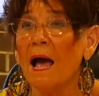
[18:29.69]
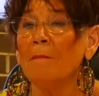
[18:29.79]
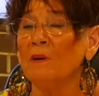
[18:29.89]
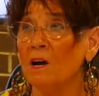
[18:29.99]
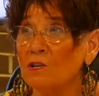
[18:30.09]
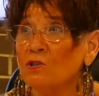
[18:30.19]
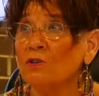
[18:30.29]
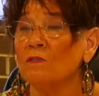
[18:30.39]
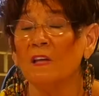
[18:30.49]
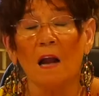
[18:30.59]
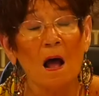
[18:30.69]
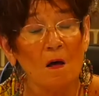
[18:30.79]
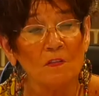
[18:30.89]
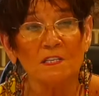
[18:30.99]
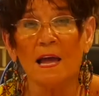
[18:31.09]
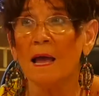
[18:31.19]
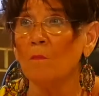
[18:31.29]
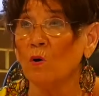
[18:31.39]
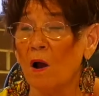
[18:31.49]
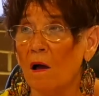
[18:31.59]
I'm not sure that all the
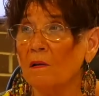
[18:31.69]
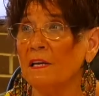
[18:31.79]
time we're all